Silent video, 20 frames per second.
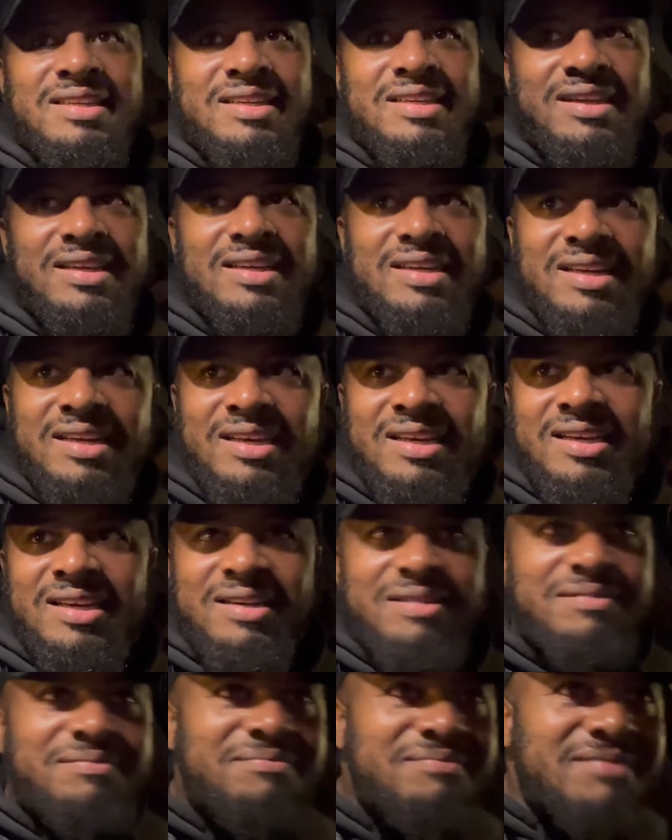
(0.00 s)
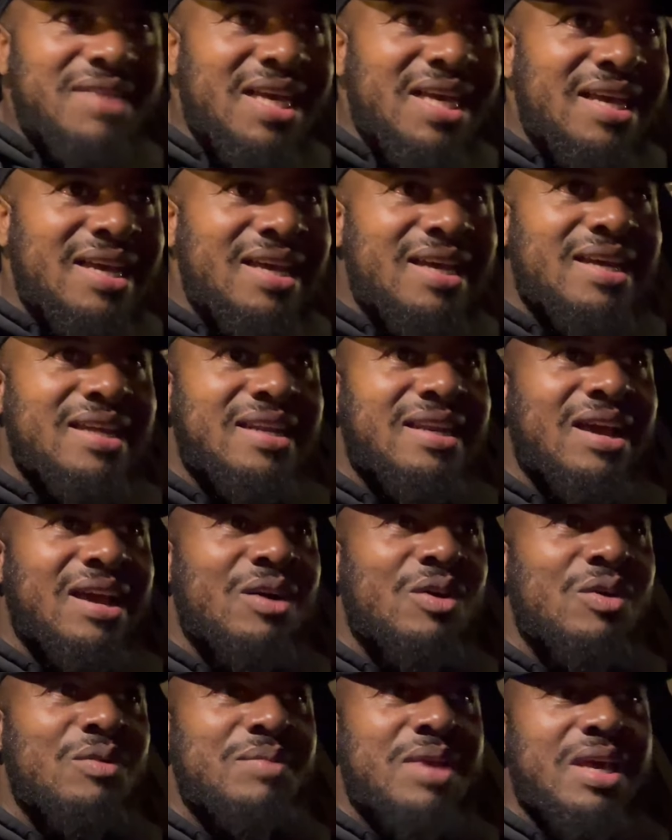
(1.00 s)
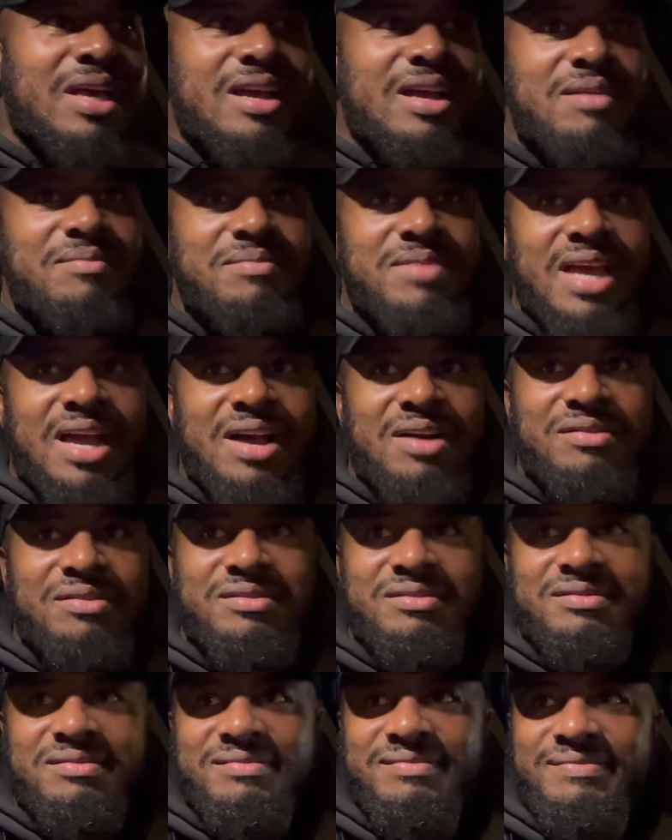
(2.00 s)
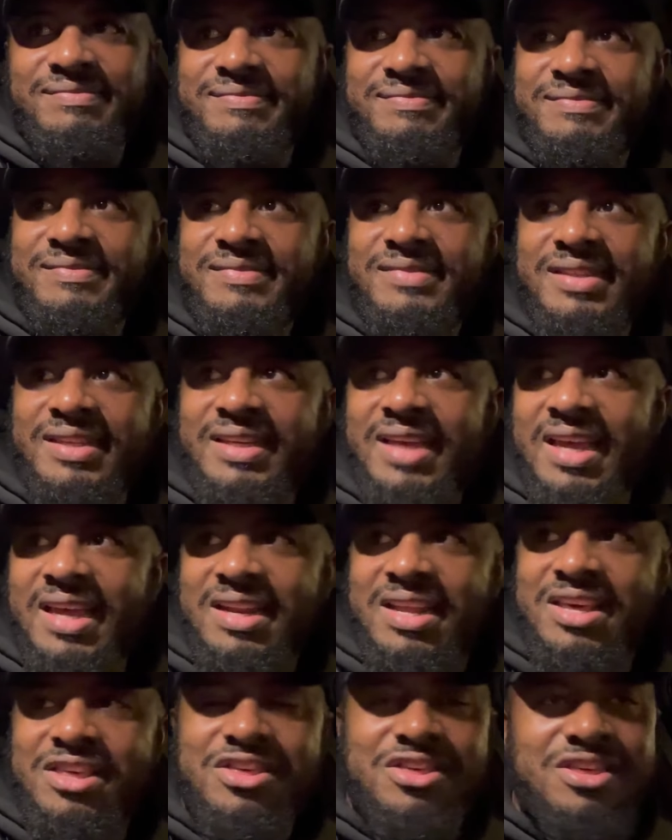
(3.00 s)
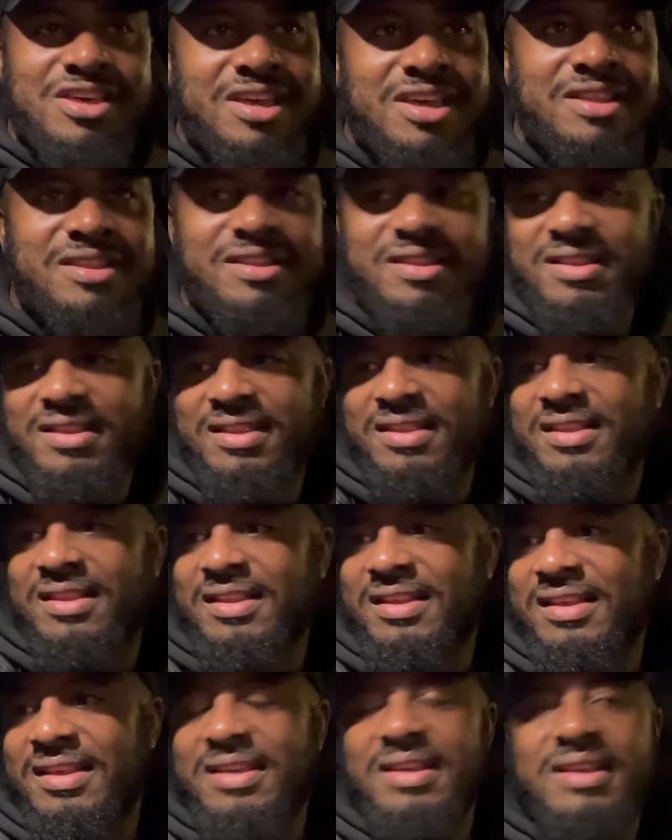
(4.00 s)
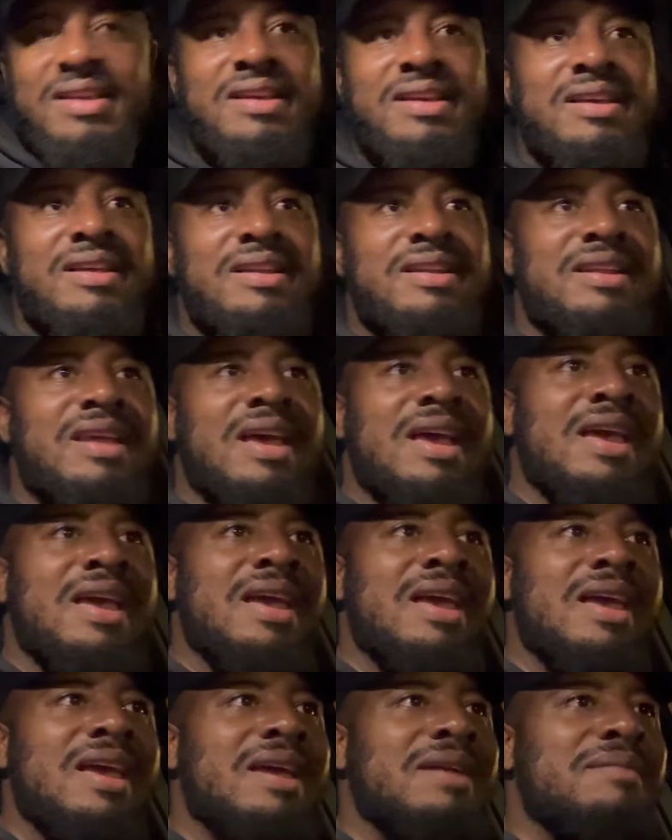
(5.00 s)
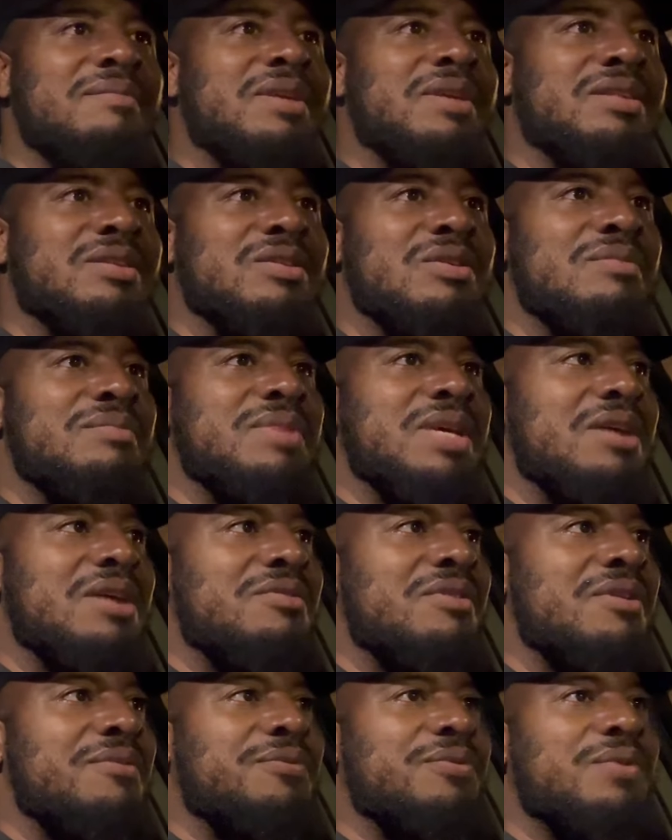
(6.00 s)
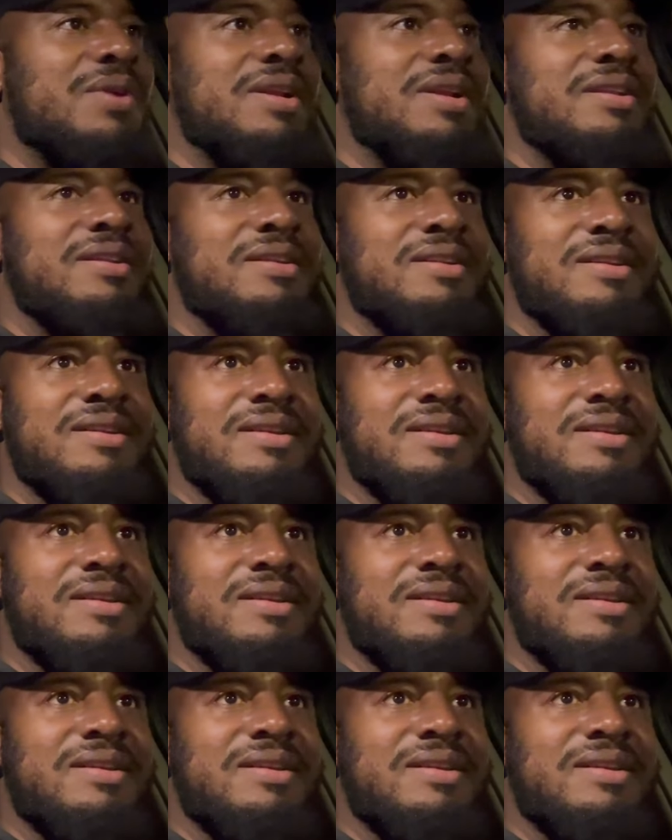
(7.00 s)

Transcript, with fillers: Oh, ah, man. I hope they come down to get this shit. Damn, this gonna be a rough one.